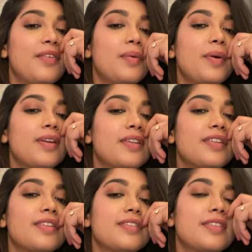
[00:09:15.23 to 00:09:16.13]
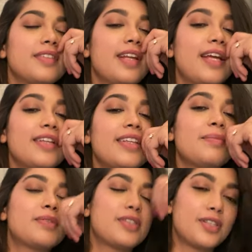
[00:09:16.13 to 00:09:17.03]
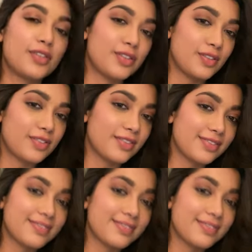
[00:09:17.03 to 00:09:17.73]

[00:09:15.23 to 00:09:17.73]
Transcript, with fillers: Everyone, Nandeep is here.